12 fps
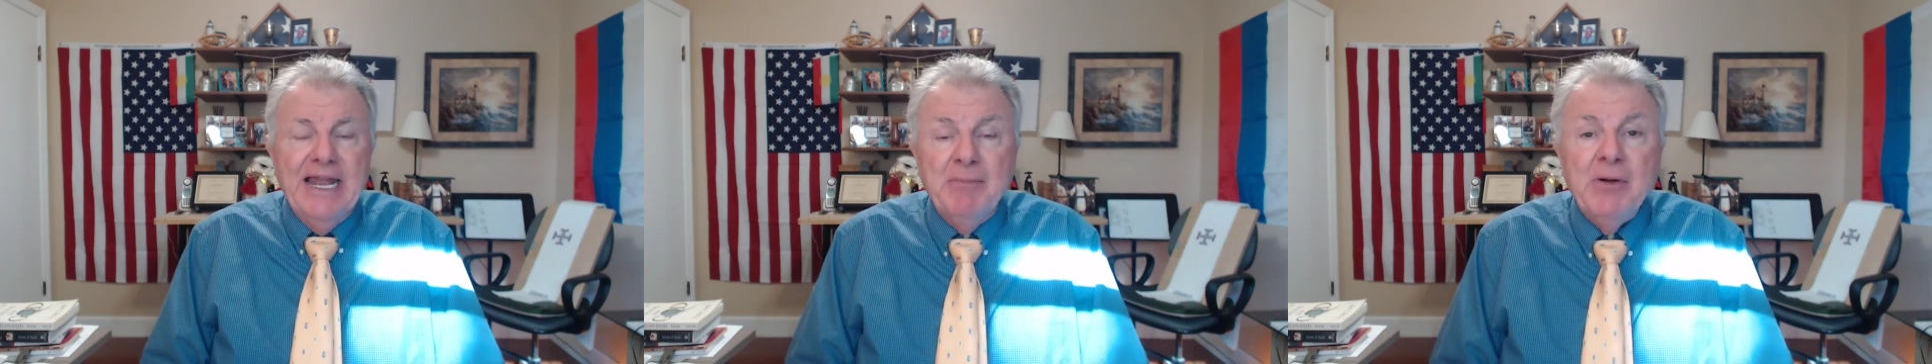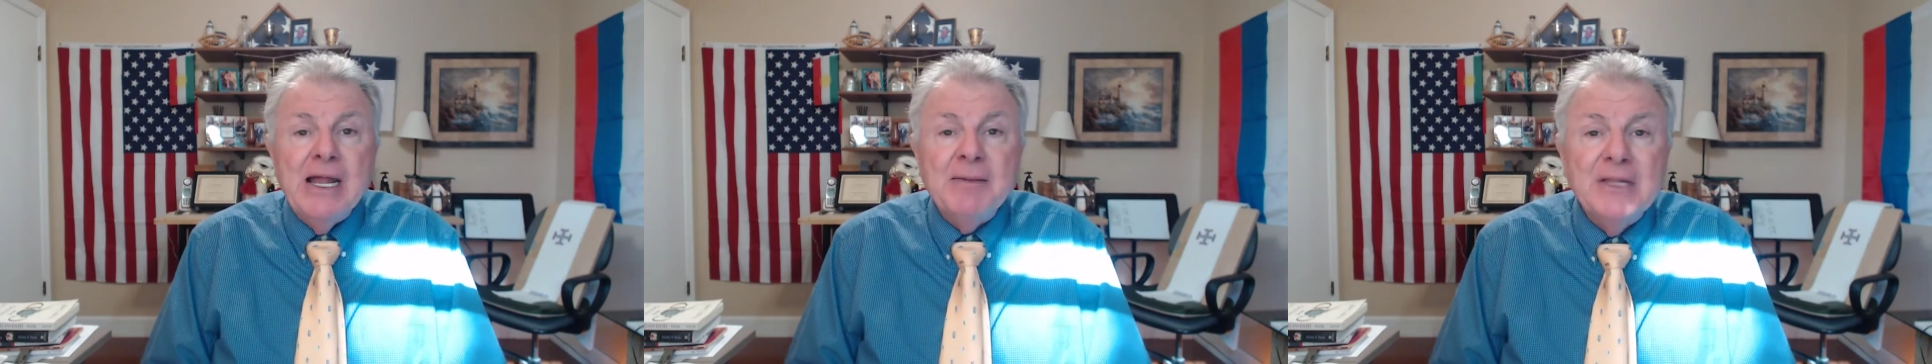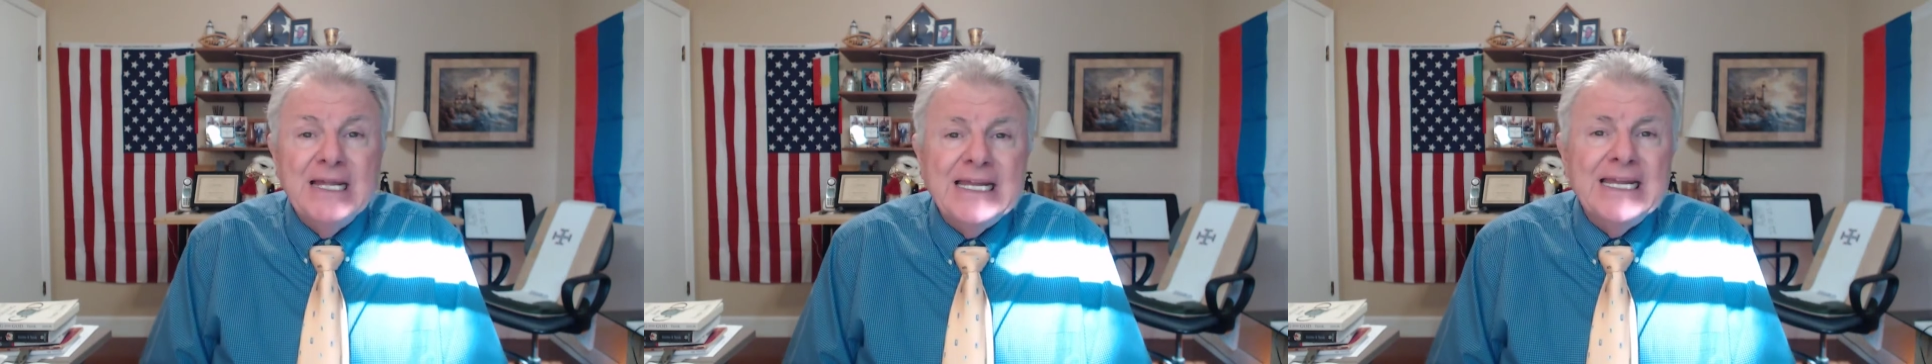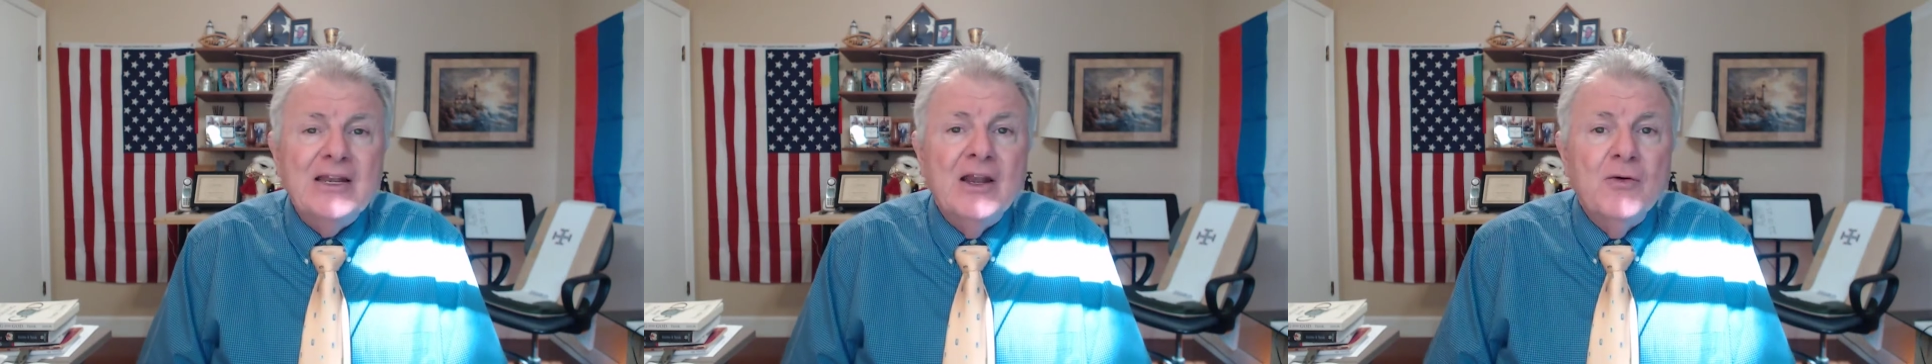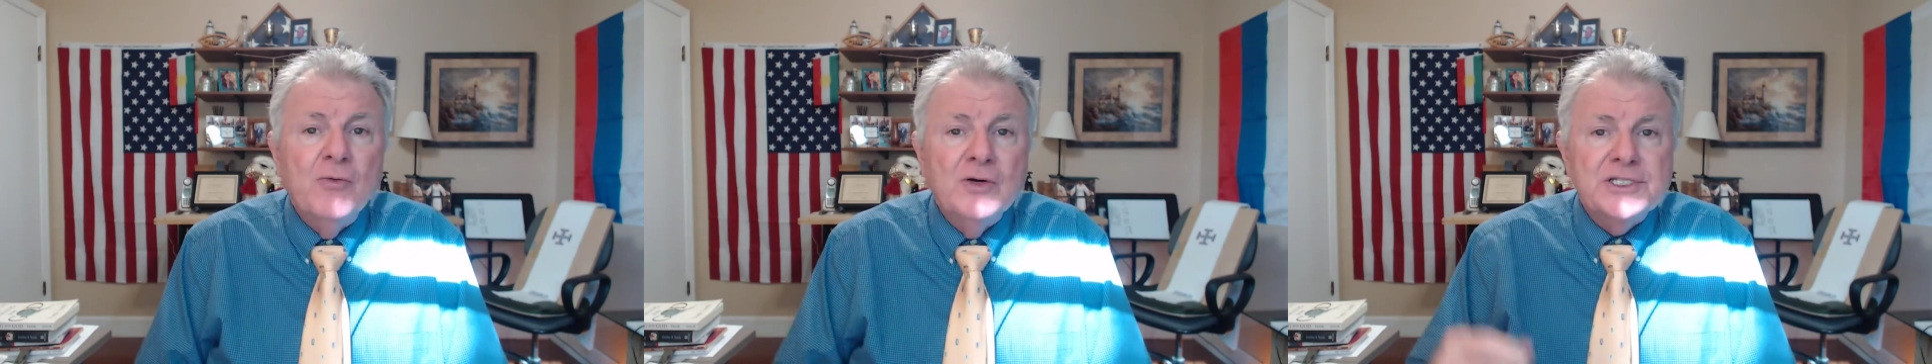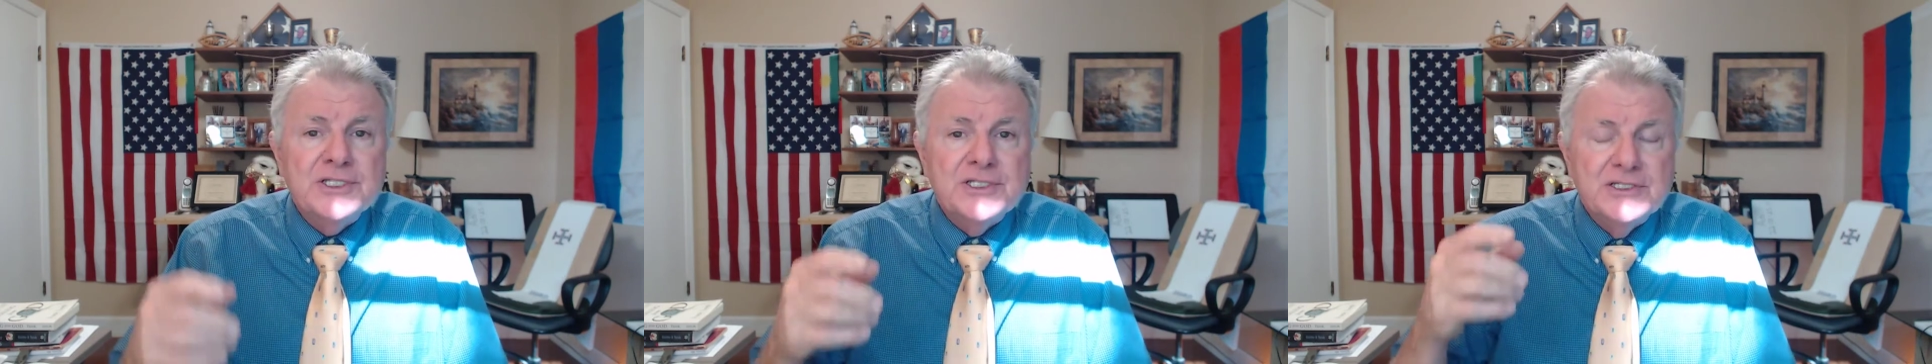Abraham Lincoln
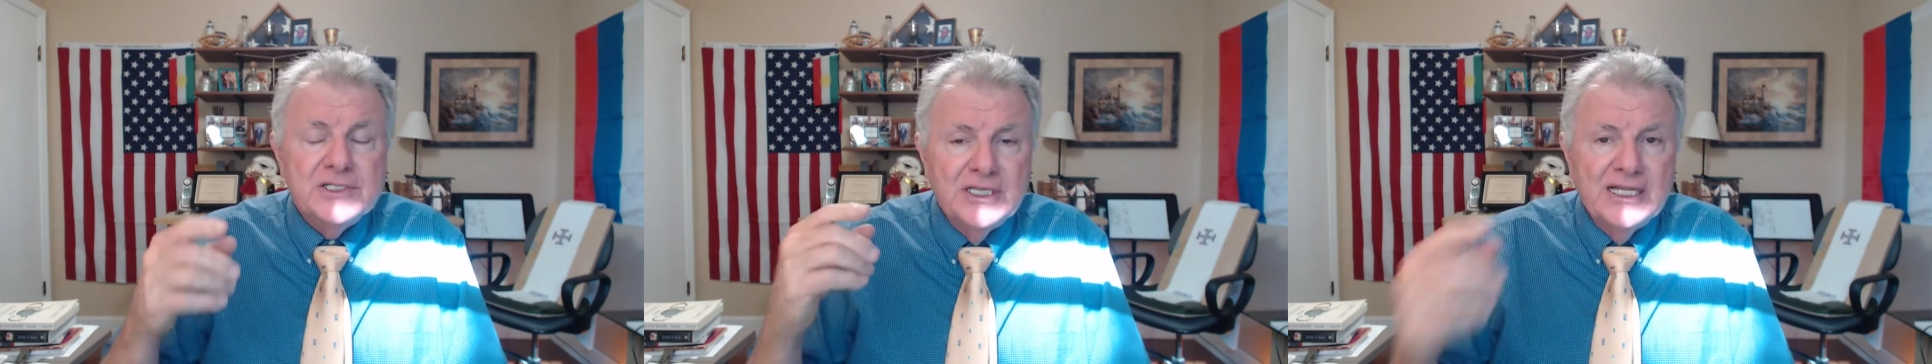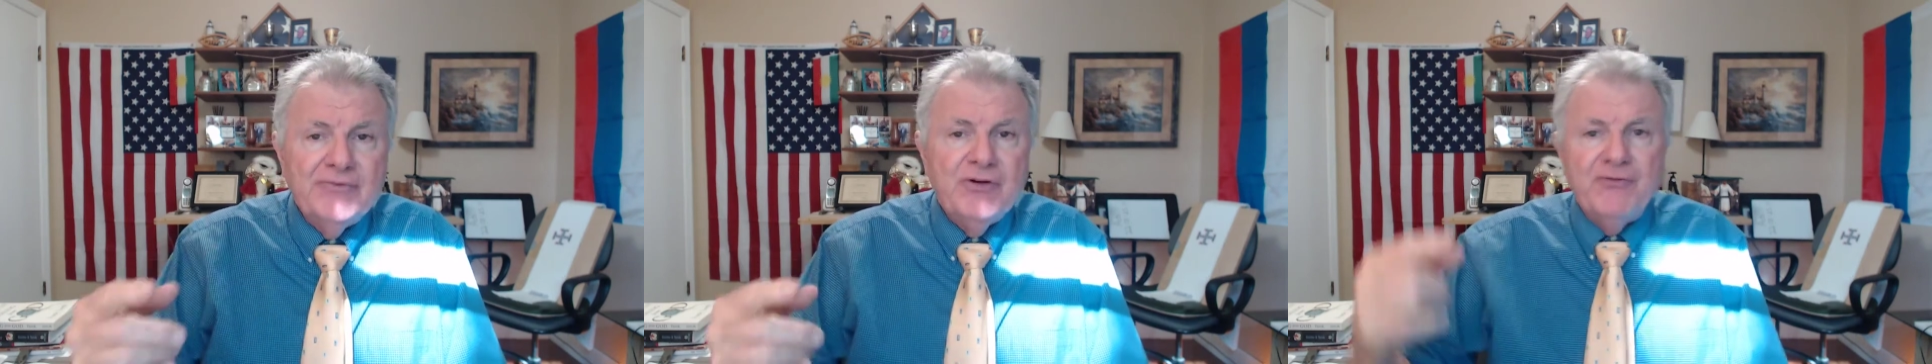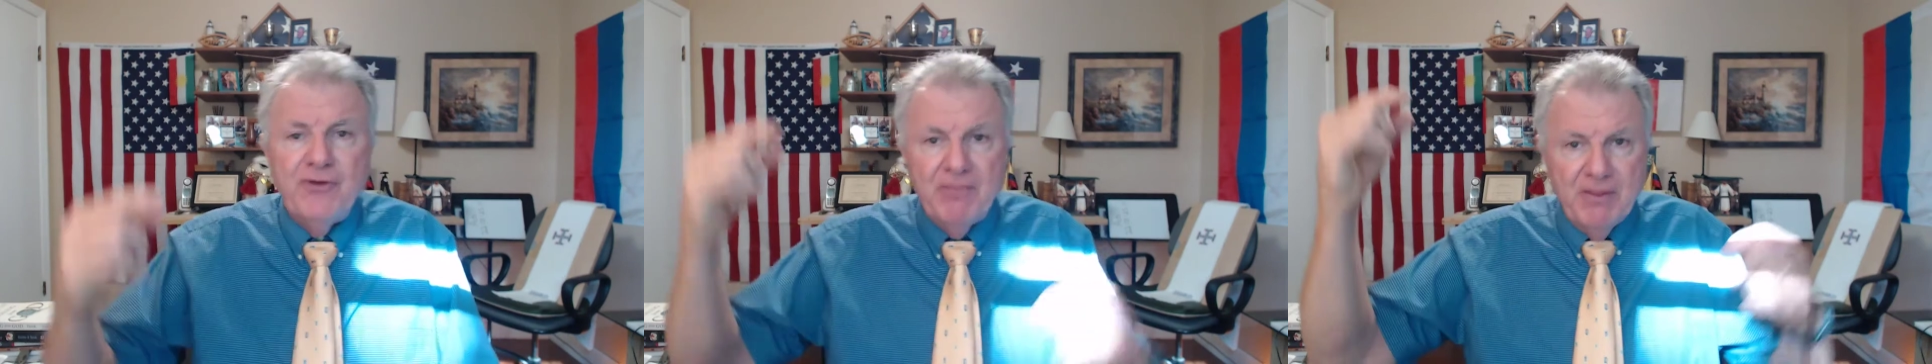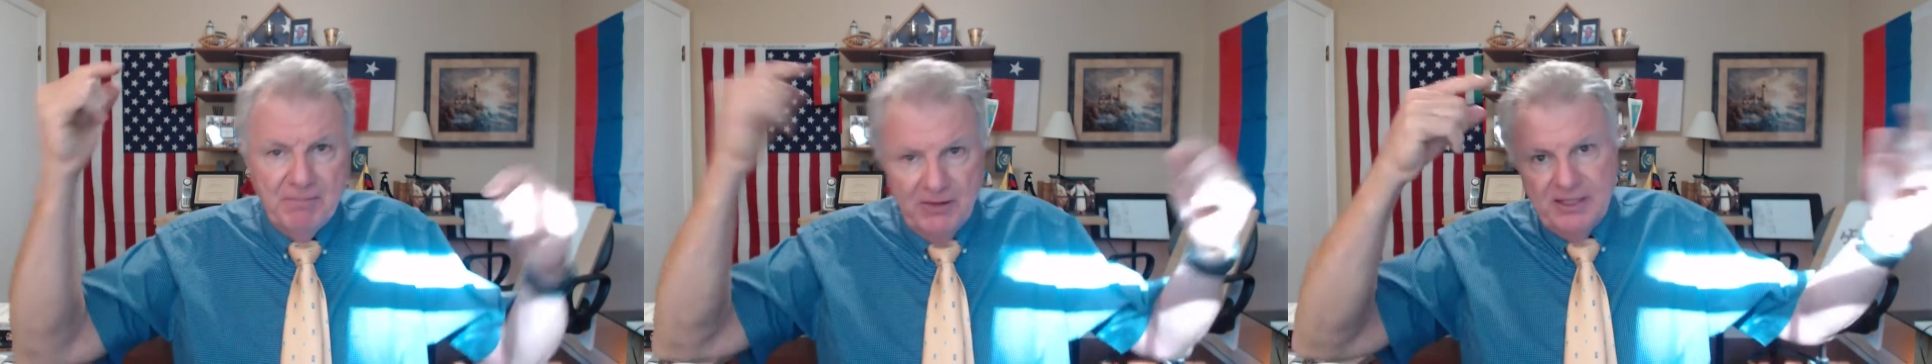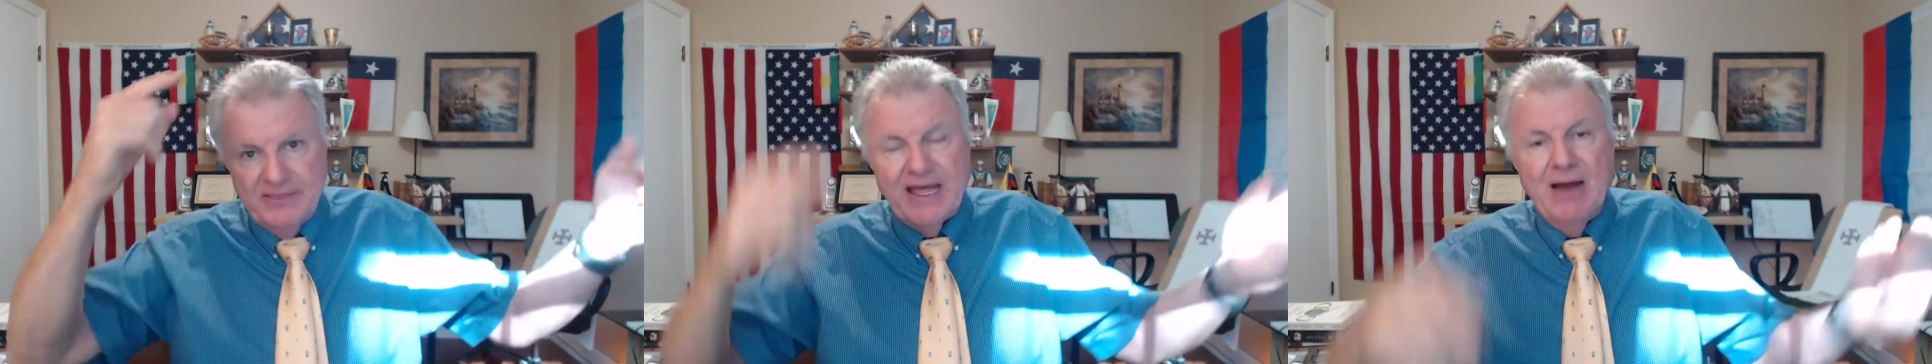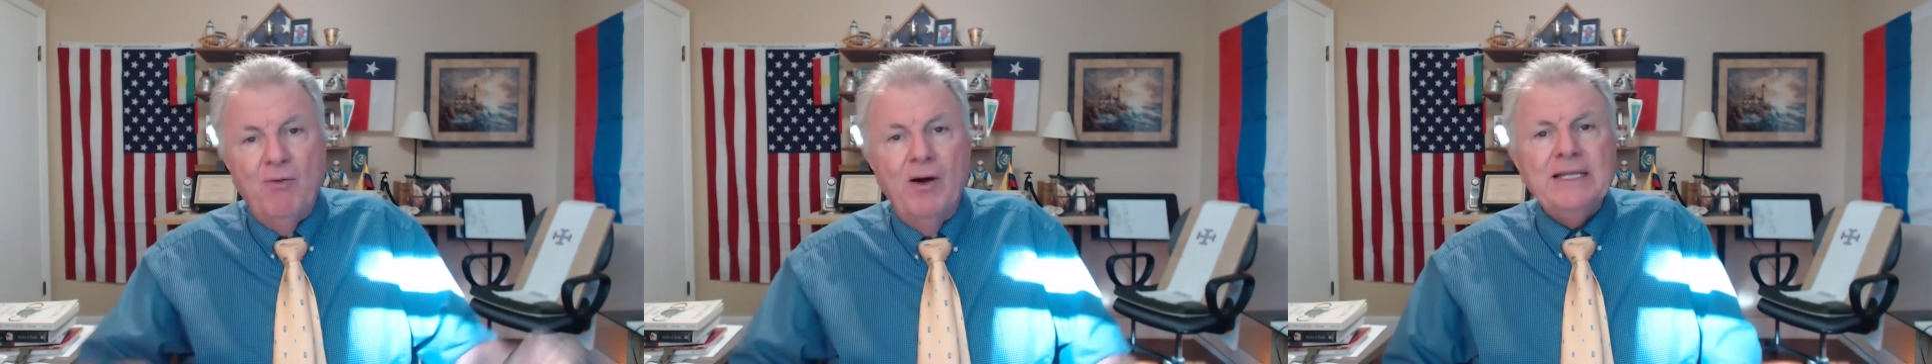was delivered from the bullet
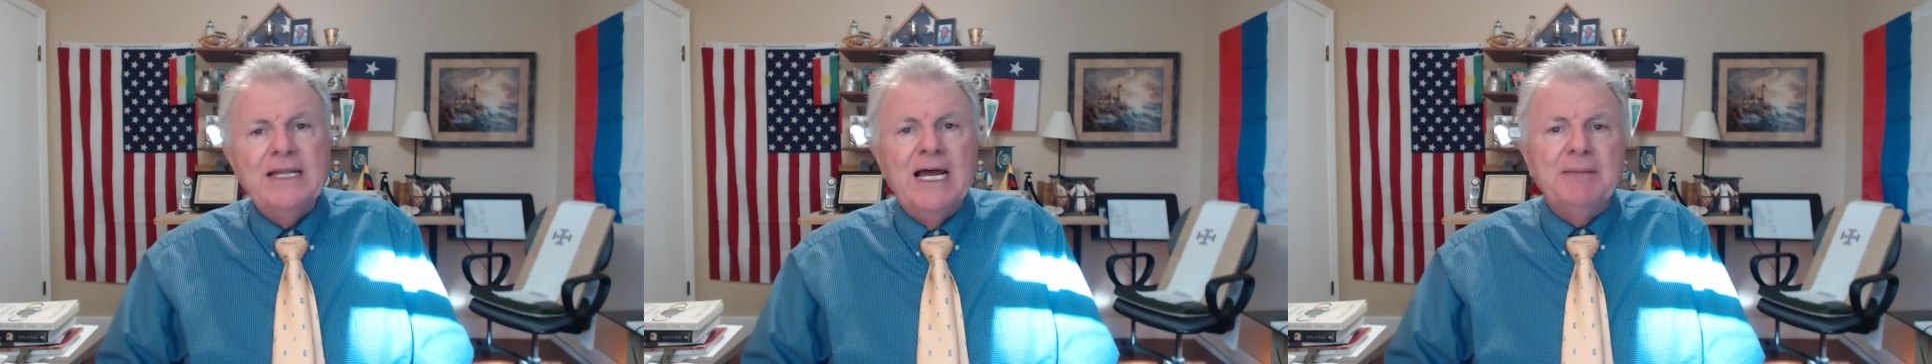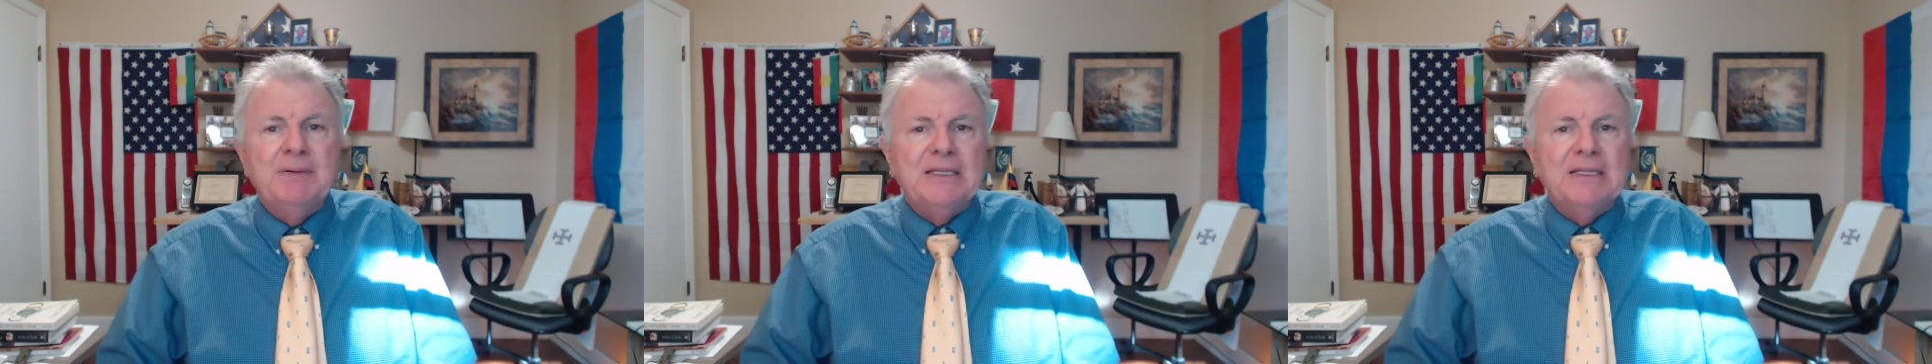that one night,